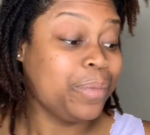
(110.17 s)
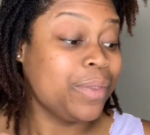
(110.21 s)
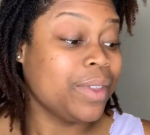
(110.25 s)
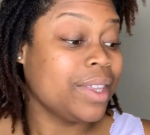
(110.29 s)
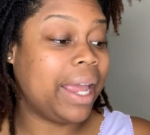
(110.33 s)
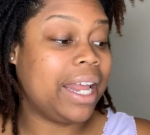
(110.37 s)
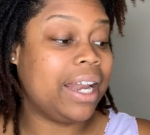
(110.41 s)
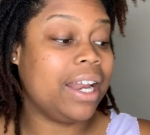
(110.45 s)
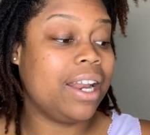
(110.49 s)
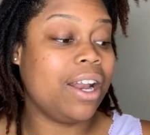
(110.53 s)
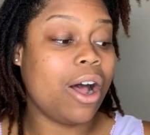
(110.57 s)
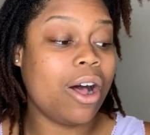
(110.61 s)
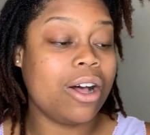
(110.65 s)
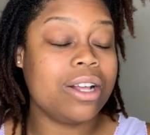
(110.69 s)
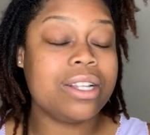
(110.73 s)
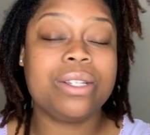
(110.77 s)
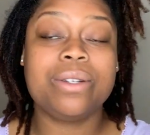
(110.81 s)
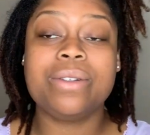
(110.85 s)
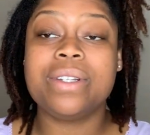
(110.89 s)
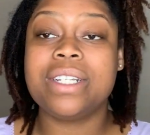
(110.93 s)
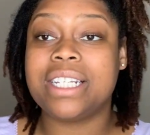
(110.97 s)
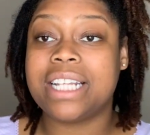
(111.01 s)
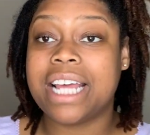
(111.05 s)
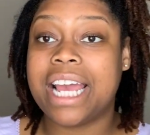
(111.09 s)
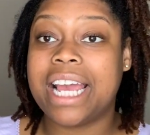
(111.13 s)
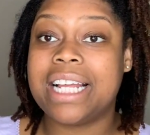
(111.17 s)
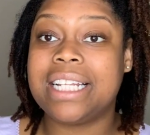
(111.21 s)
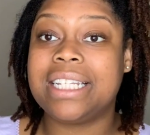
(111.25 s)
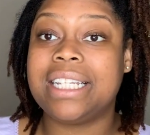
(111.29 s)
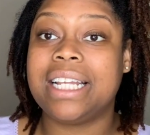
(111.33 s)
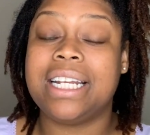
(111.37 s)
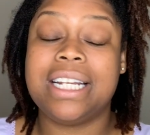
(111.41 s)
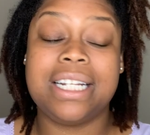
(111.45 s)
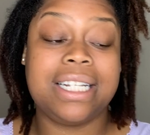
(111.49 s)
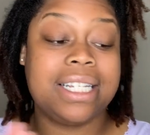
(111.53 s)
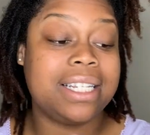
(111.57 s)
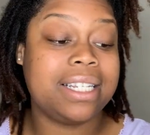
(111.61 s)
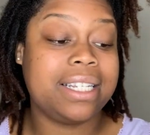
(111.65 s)
And it also says
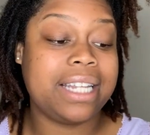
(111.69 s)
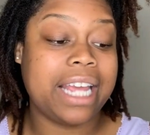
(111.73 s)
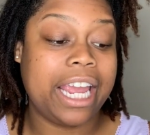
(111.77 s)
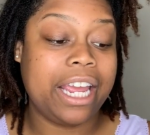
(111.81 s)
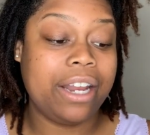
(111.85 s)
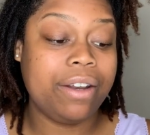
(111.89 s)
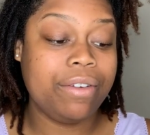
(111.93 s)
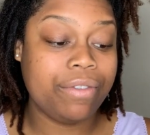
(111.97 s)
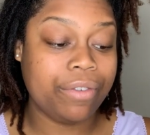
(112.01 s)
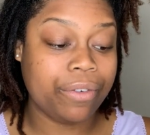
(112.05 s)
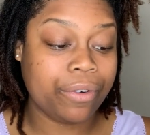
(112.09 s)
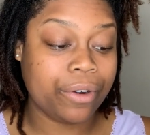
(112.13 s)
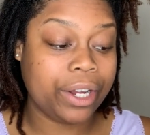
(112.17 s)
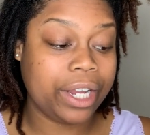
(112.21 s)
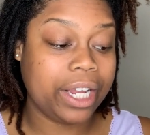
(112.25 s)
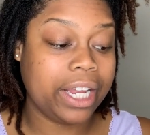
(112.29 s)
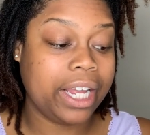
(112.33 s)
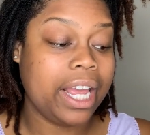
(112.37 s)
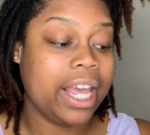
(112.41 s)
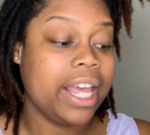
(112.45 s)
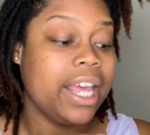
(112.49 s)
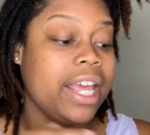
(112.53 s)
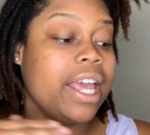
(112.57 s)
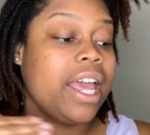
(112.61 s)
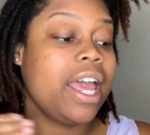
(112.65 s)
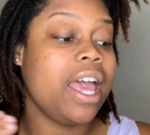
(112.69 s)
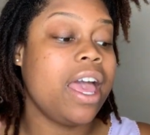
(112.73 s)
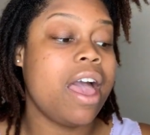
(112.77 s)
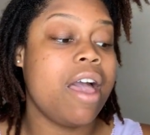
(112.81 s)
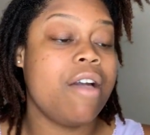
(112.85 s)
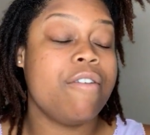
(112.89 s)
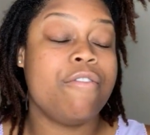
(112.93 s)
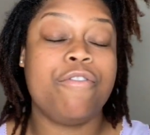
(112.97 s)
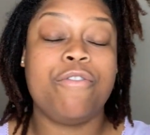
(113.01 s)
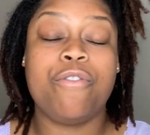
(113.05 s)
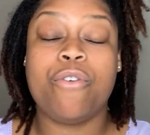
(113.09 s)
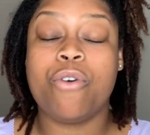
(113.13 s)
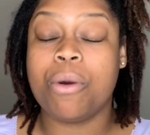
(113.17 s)
that it's stain-free
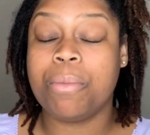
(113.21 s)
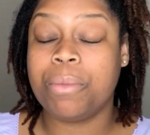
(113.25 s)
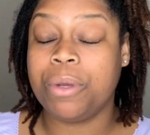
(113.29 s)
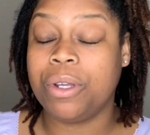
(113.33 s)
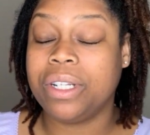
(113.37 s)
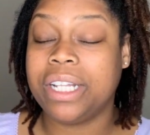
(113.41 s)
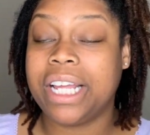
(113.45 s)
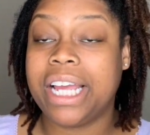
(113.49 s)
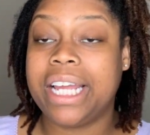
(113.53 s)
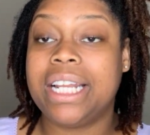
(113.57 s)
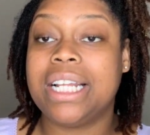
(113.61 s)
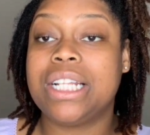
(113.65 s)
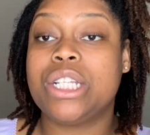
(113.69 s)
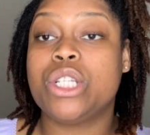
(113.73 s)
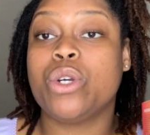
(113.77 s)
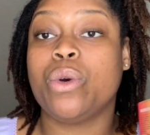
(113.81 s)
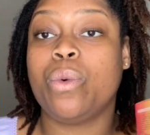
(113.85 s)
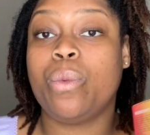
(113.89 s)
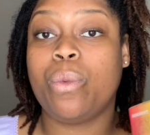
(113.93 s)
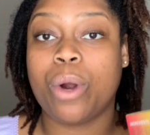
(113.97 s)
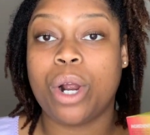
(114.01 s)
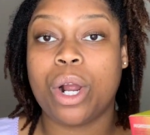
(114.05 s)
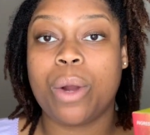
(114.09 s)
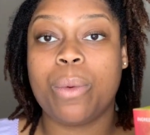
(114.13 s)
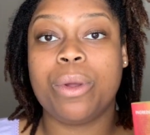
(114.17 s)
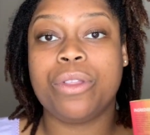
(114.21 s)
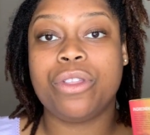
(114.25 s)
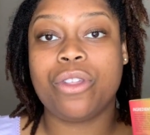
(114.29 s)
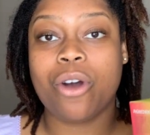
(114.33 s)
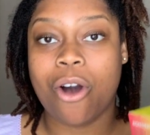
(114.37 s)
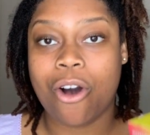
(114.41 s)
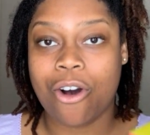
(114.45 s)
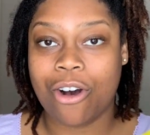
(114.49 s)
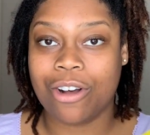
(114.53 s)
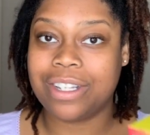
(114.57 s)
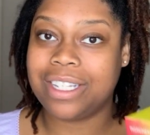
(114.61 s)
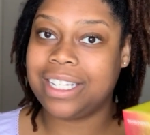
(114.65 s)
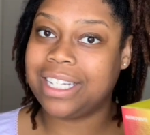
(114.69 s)
and formulated to work with
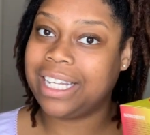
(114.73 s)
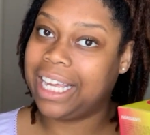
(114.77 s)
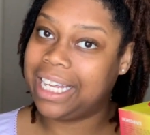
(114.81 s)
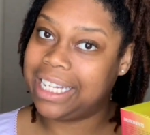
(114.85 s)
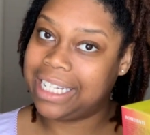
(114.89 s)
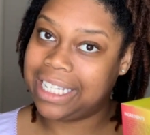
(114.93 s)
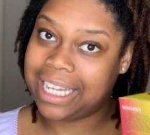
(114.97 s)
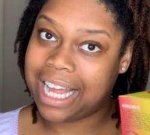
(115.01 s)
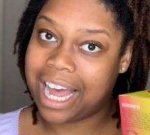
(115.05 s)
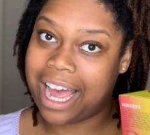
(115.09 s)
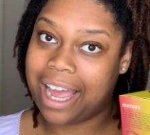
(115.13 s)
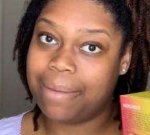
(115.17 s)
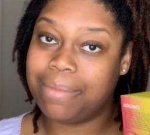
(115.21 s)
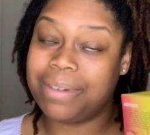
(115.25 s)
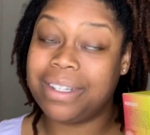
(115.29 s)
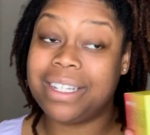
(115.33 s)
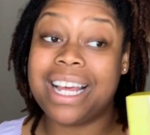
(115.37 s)
all skin types.